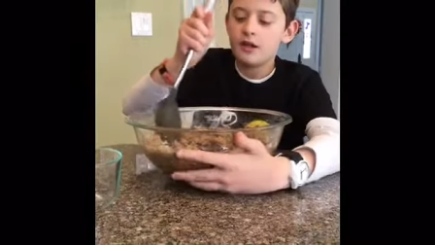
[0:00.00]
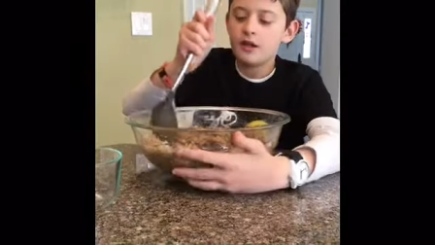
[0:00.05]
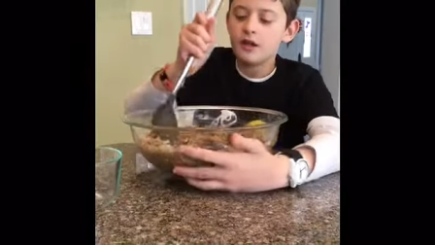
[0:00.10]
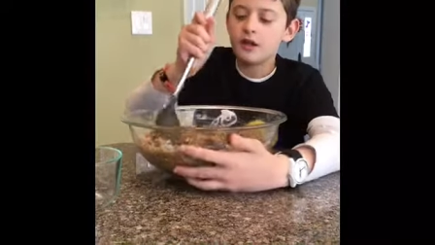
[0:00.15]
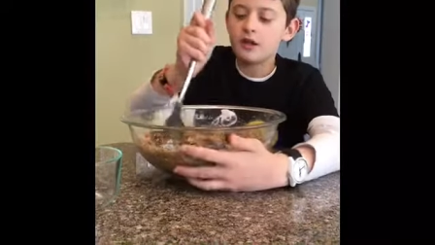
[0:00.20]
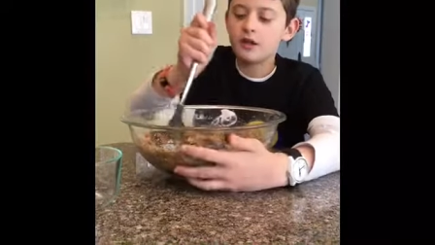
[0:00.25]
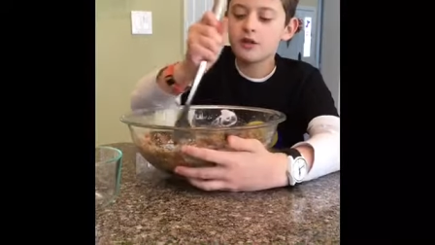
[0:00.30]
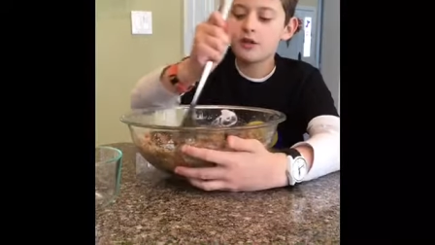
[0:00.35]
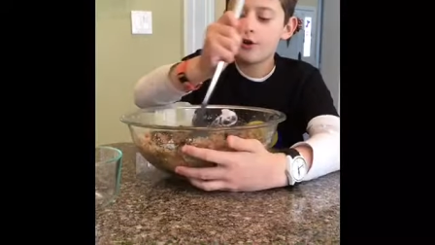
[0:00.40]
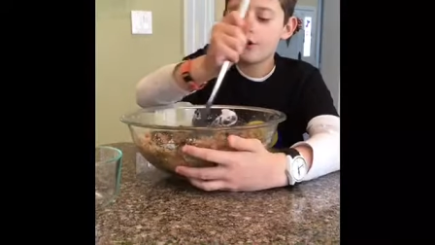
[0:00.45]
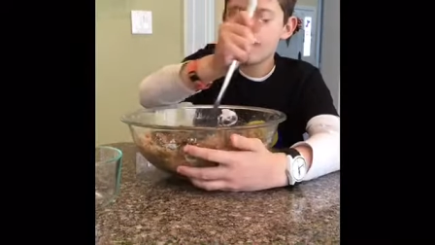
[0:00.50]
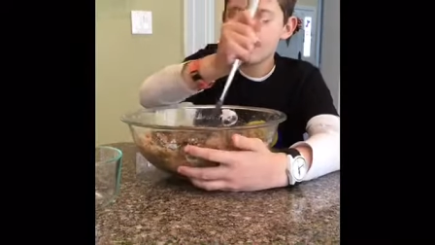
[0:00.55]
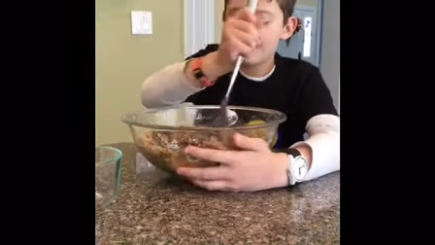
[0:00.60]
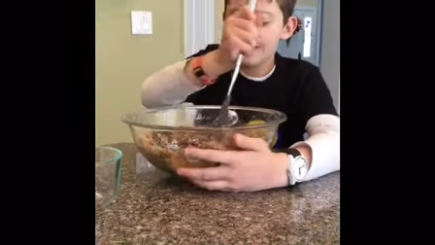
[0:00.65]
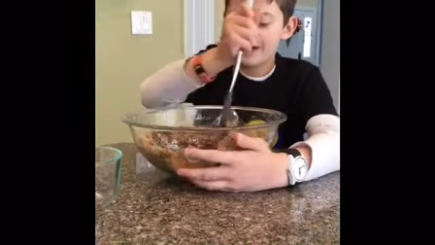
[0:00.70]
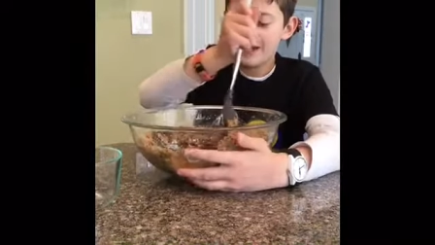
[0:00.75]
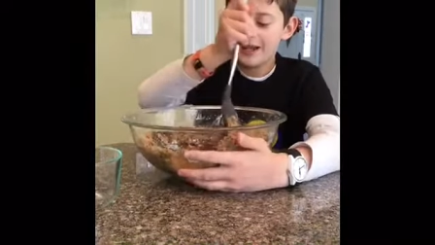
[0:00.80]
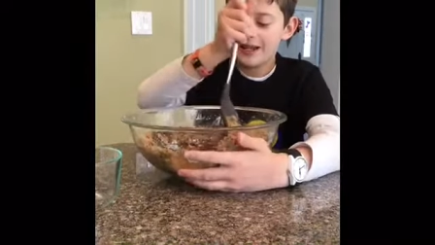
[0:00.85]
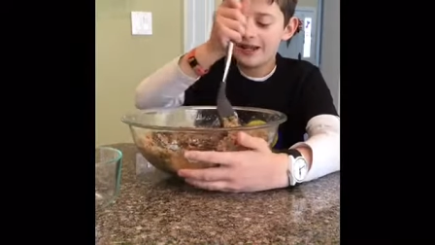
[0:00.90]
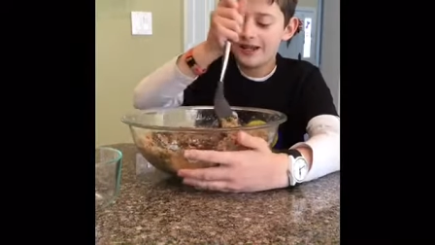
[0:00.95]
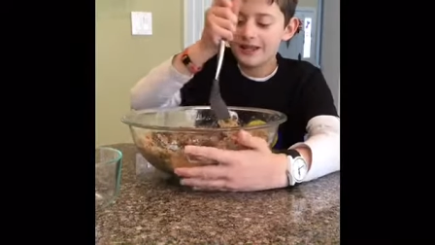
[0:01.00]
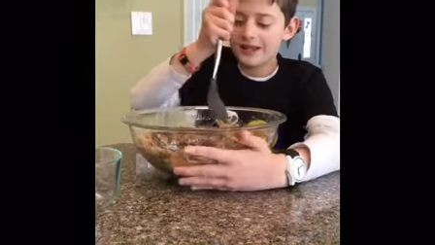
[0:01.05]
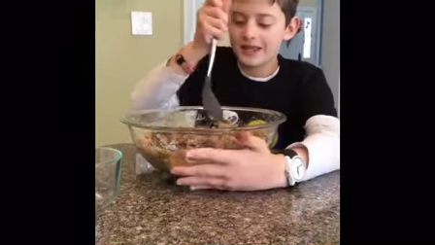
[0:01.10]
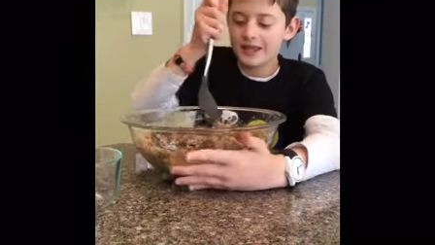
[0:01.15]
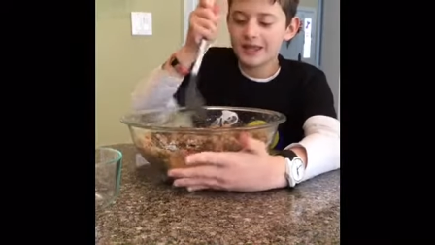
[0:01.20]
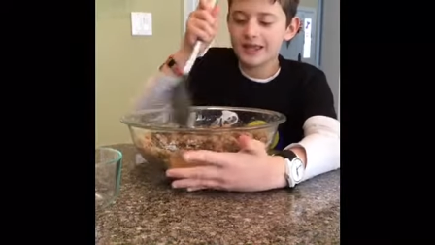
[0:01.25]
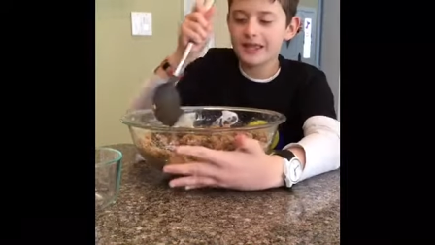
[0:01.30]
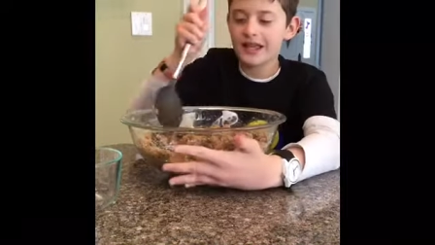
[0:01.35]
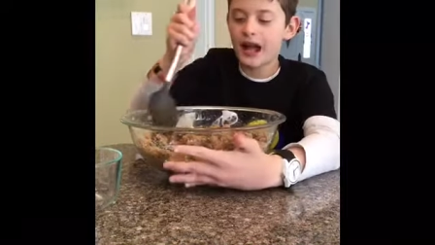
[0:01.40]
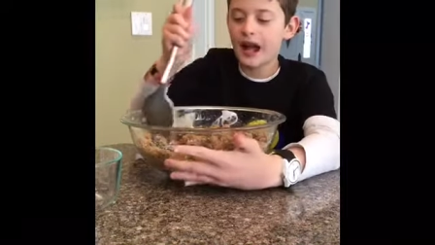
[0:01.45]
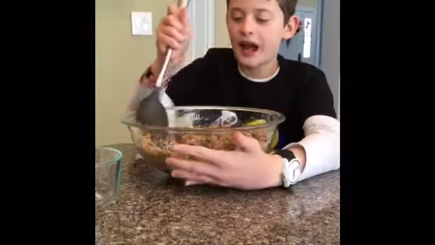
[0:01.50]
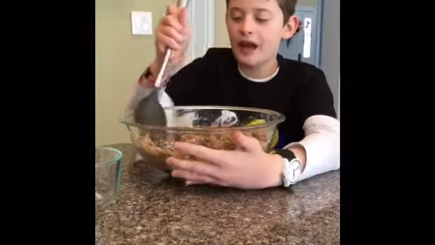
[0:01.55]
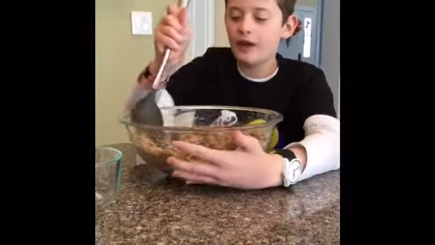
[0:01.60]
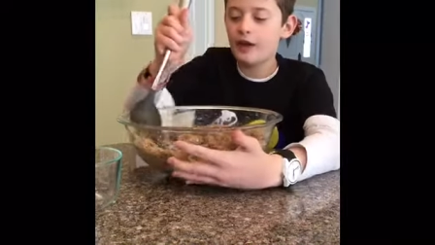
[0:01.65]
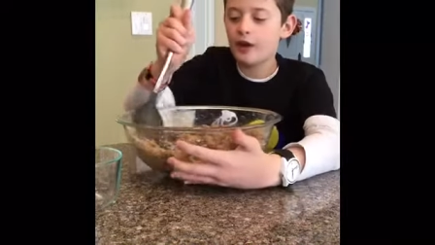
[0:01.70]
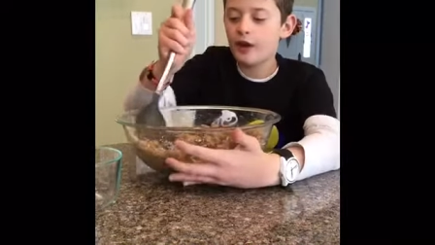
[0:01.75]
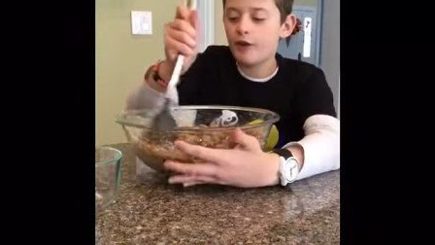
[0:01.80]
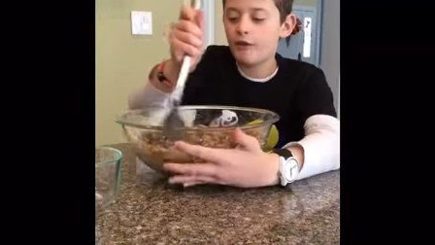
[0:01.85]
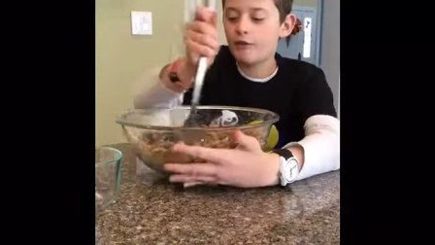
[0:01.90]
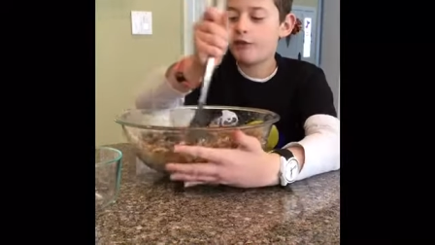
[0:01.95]
Stir it
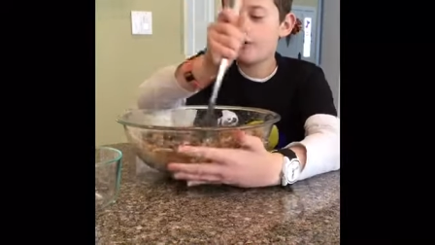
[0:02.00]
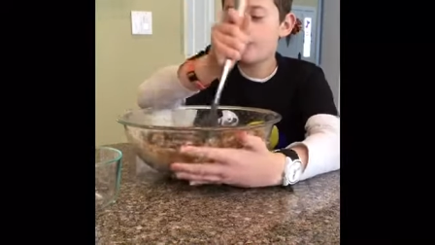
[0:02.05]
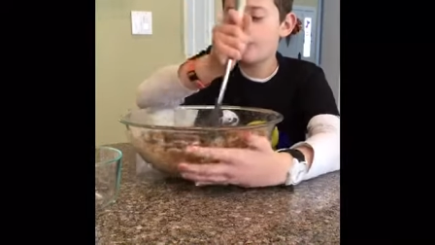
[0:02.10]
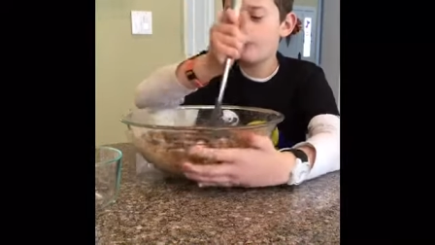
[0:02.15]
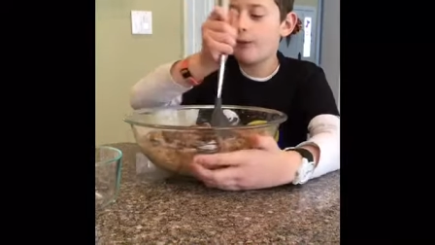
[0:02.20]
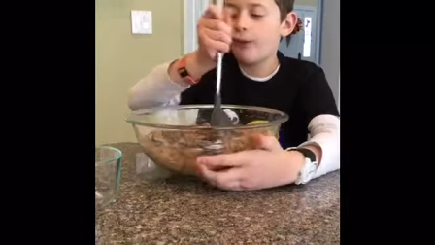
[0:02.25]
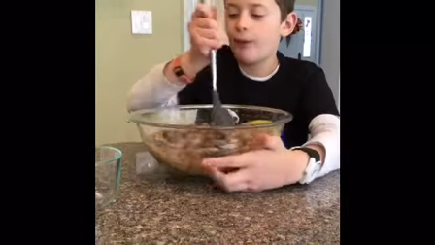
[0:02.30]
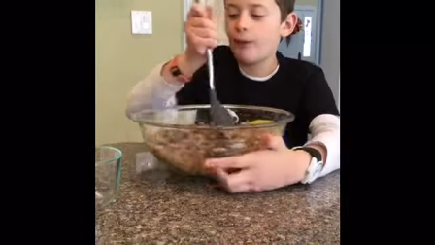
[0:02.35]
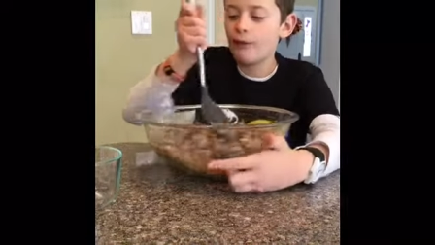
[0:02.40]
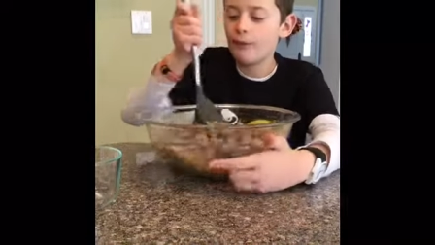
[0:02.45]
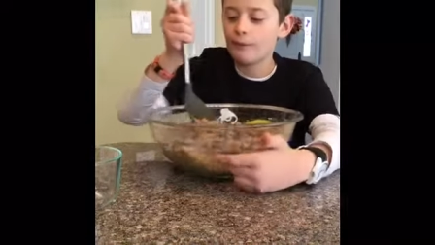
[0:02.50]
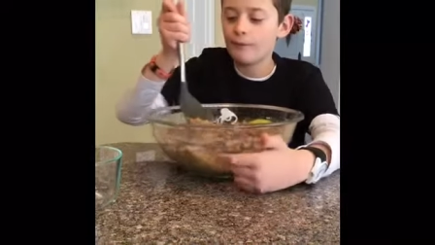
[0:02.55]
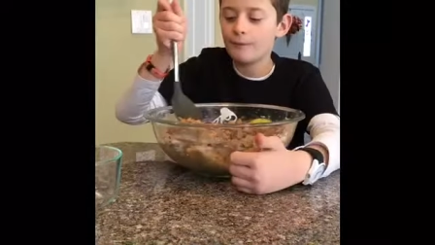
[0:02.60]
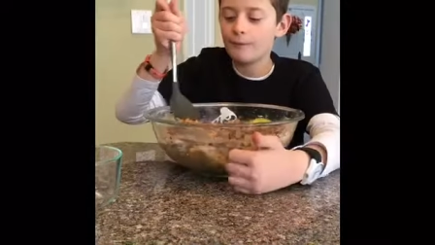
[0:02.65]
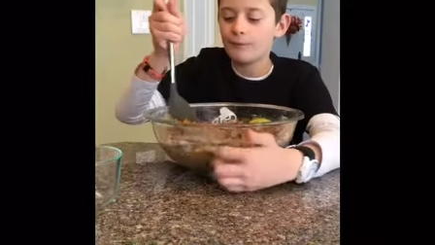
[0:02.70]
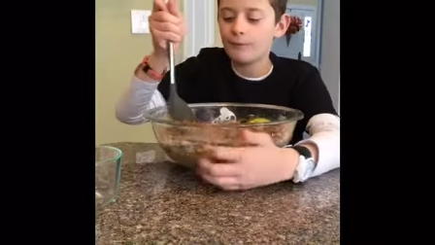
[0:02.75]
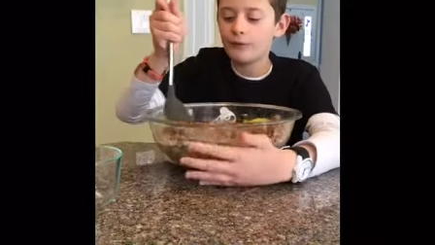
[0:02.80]
inside of the bowl